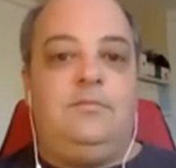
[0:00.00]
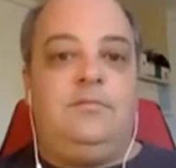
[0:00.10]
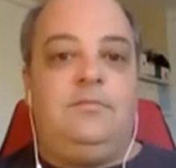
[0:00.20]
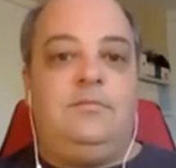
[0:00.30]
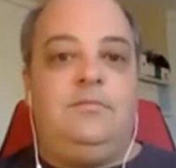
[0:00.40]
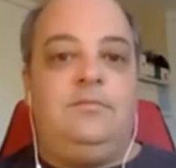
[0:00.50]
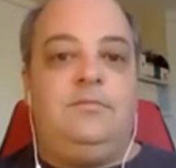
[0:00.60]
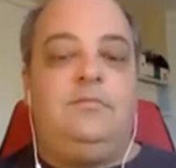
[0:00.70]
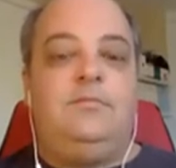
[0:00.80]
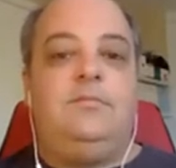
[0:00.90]

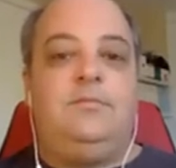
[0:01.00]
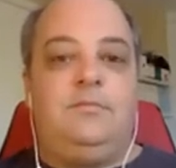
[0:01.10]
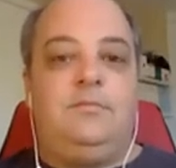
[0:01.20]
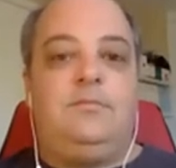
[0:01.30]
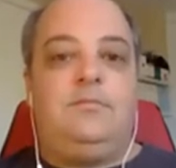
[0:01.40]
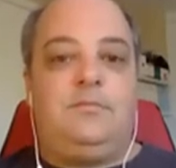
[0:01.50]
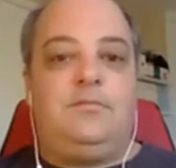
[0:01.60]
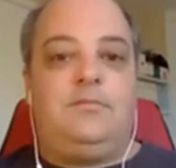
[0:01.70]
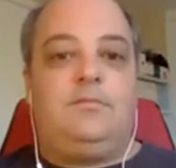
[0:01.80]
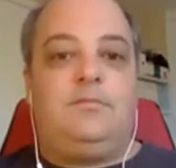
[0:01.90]

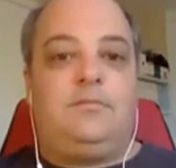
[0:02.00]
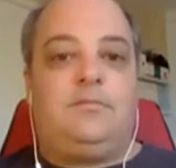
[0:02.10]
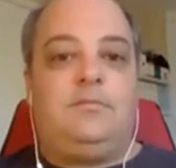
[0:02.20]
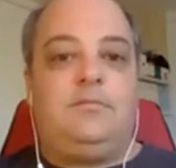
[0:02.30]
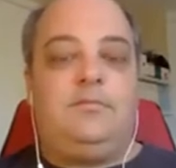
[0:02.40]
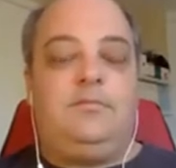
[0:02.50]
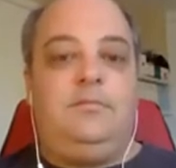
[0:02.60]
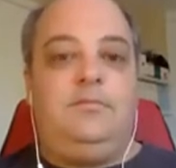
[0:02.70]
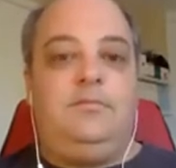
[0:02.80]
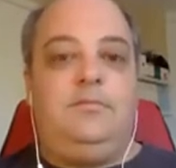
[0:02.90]

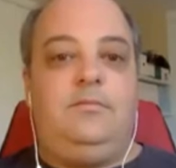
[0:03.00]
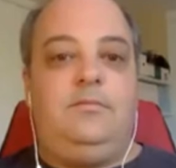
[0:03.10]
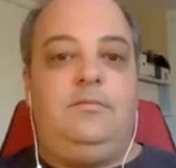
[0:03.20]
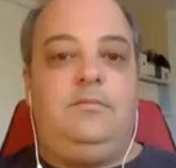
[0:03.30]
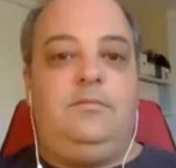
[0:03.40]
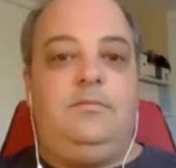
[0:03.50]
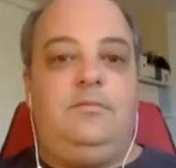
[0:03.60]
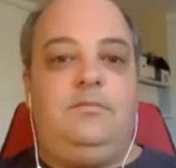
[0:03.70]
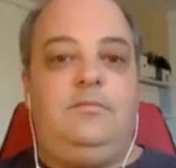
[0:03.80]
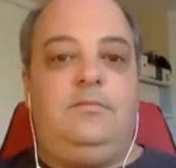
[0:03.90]

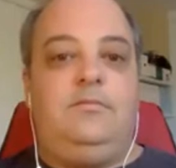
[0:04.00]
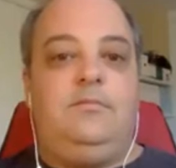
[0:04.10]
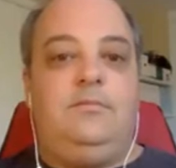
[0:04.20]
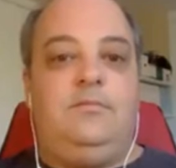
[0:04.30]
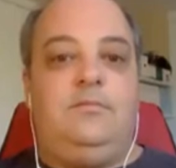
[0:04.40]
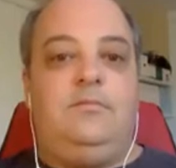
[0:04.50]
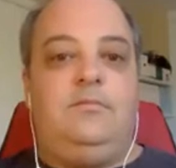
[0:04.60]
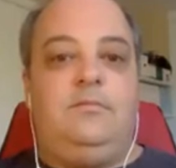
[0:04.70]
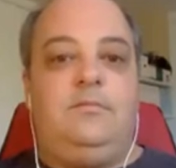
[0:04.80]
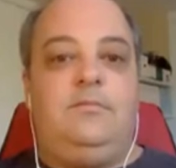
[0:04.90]

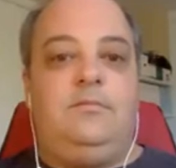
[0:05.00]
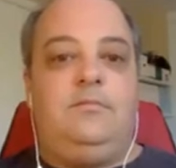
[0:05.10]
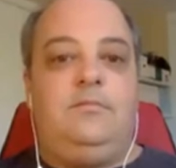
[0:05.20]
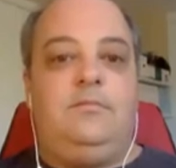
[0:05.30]
(not speaking)